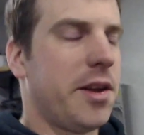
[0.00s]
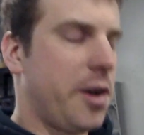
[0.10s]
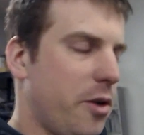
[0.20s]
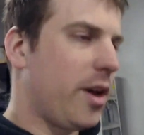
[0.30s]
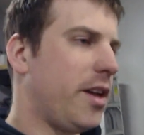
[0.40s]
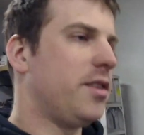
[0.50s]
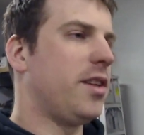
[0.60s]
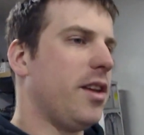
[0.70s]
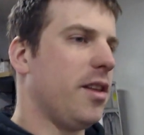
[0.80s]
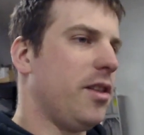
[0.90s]
And I know guys
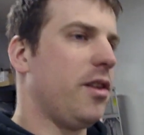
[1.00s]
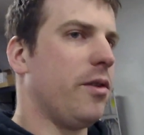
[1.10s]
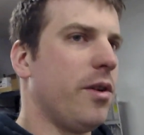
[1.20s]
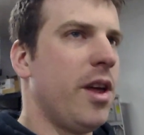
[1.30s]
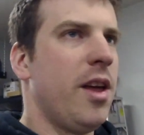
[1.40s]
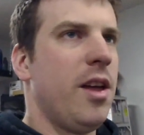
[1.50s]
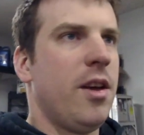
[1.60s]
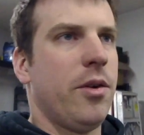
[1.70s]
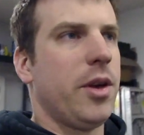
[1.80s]
say that, well,